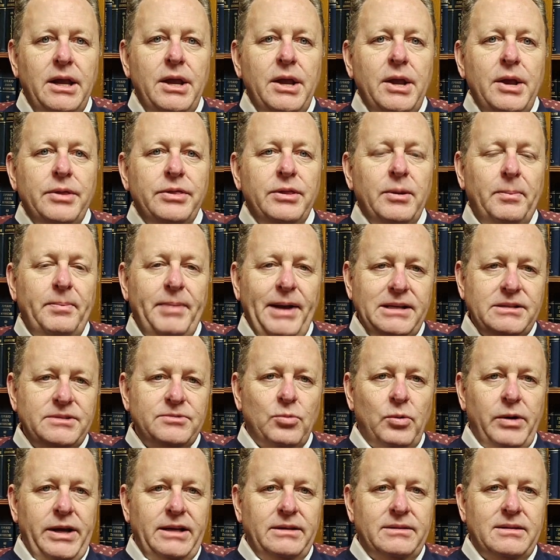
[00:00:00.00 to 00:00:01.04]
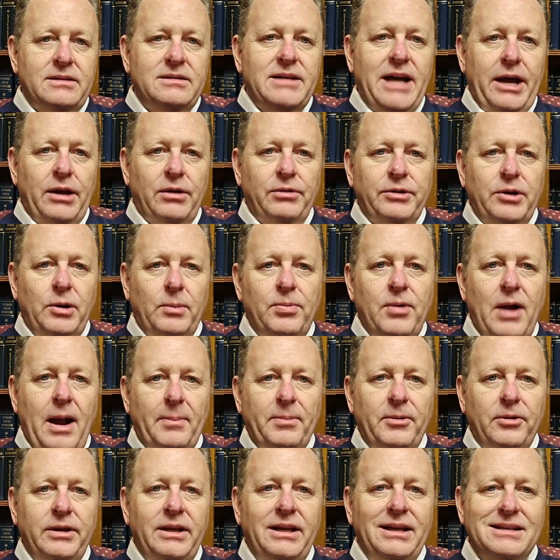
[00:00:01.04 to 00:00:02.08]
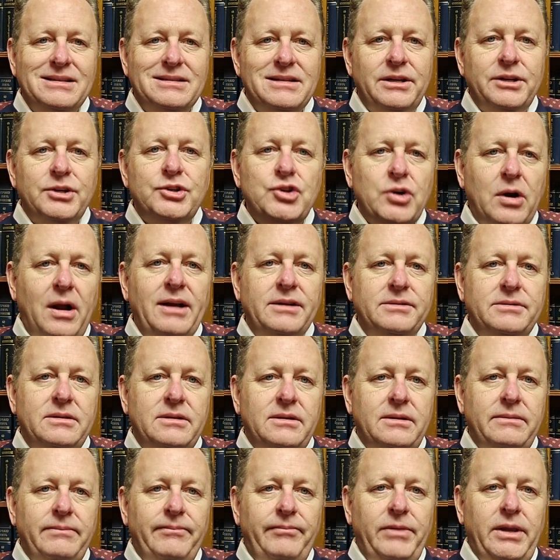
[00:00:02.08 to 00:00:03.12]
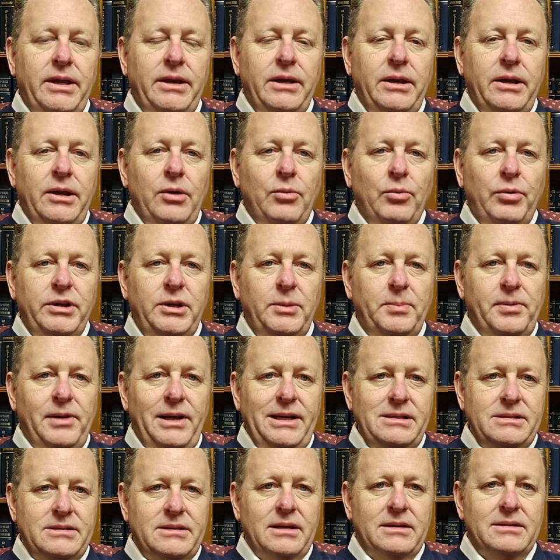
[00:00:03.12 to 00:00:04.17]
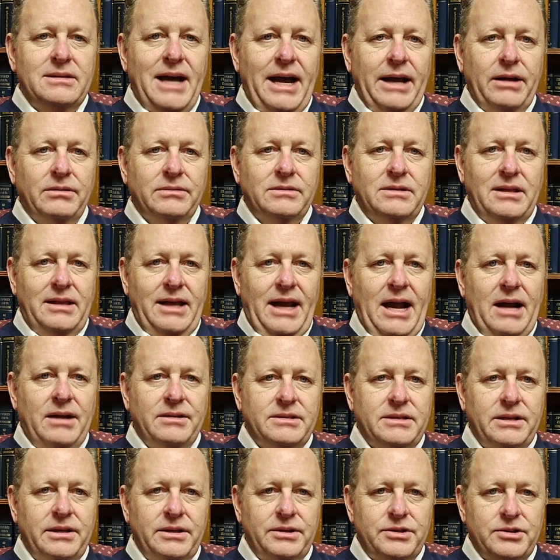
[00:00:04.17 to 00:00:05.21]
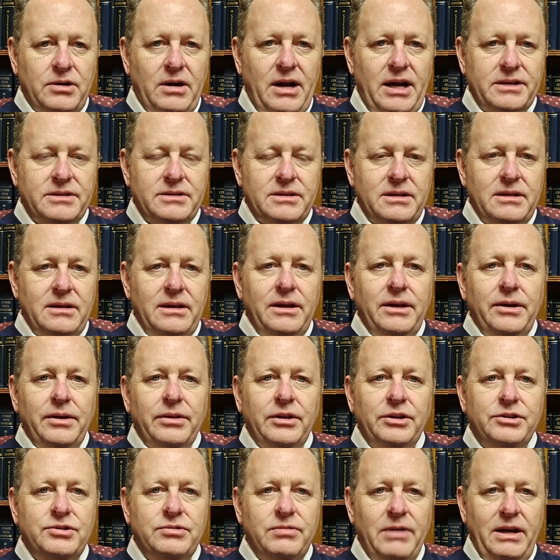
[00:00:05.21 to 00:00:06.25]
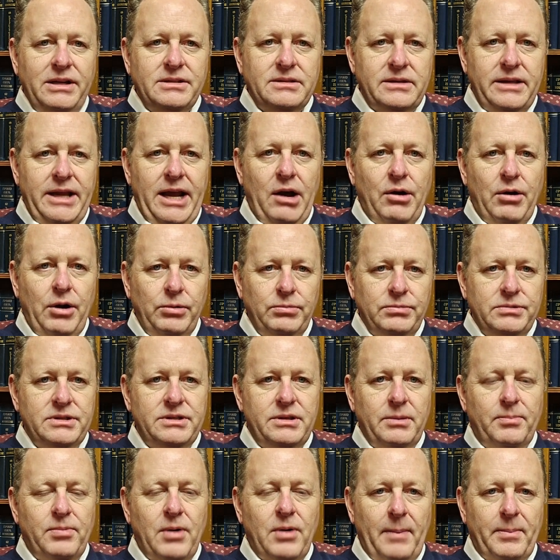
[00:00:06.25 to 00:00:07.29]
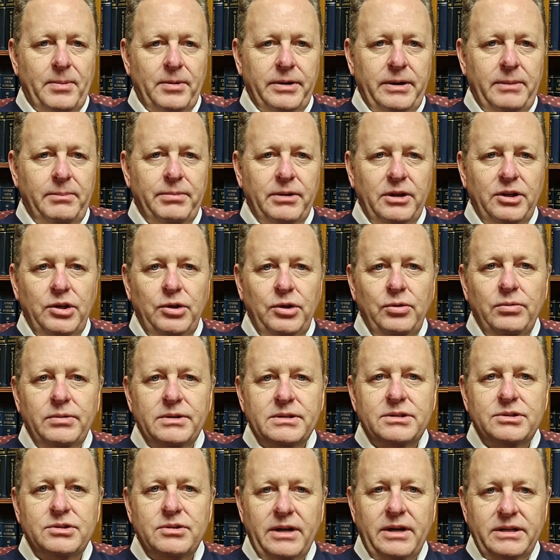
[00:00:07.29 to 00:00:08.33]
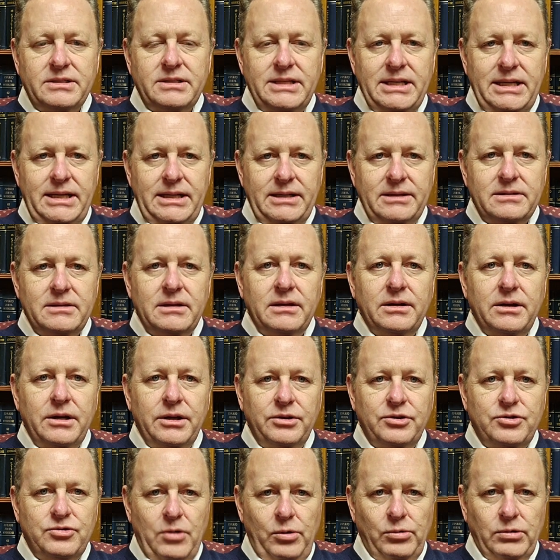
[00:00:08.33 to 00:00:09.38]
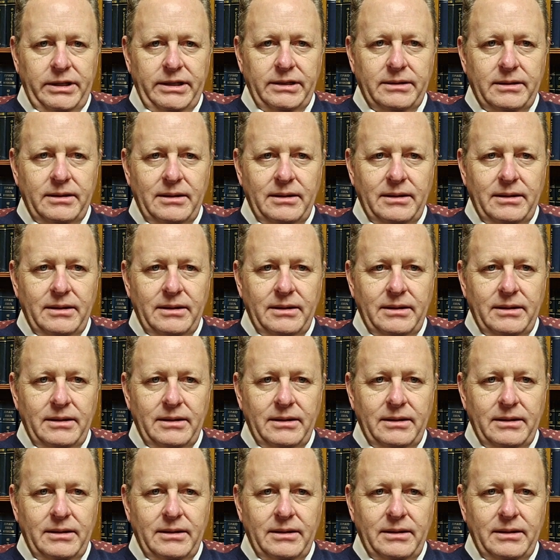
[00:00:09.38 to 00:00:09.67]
The best way to title your property is in a trust. When you place the title to the house in a trust, the trust now owns the property, but you as trustees control it.